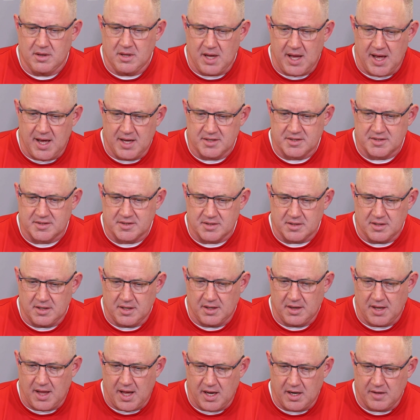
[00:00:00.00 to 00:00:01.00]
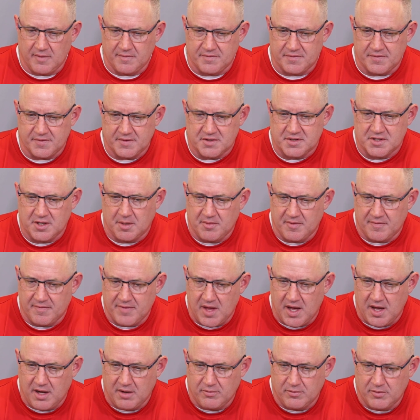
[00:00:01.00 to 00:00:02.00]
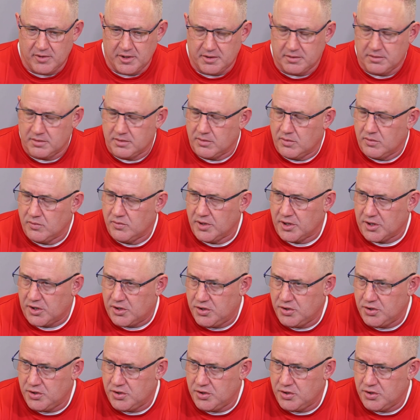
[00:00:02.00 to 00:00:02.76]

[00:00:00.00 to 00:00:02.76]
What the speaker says: has a lot of some of that when